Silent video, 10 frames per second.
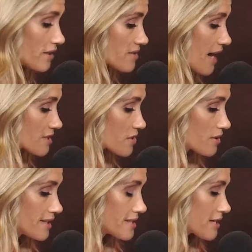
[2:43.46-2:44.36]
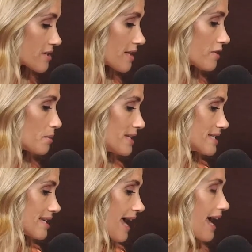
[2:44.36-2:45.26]
don't you talk to our listeners a little bit
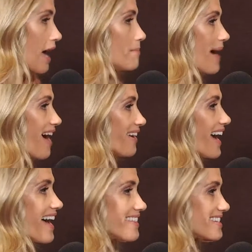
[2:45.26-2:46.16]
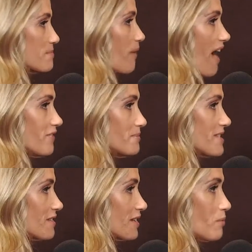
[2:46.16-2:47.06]
today about this Proverbs
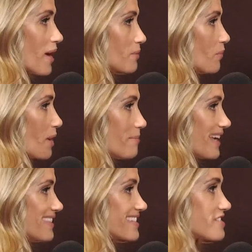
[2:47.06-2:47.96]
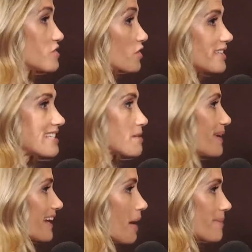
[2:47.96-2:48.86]
31 woman, this journey to
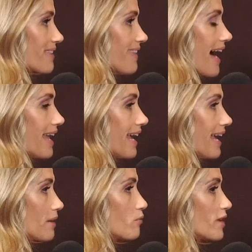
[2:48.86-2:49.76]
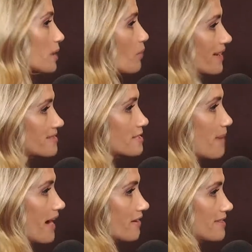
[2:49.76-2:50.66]
becoming that, and really what
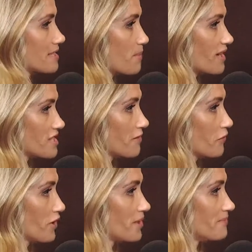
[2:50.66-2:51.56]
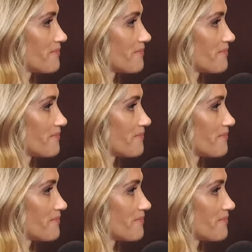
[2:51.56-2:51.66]
inspired this project for you?